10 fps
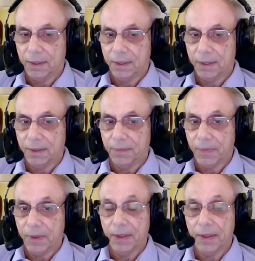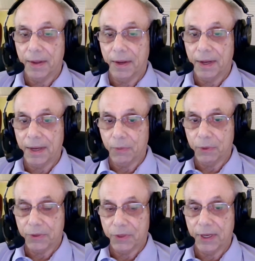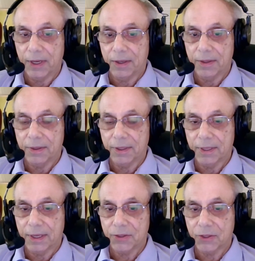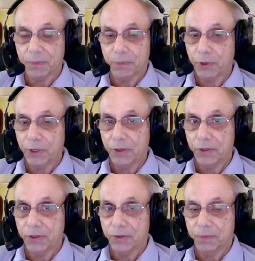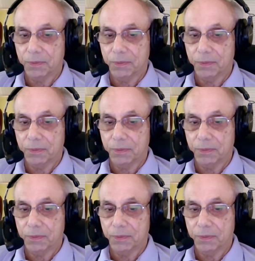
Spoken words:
I would think that that's a pretty good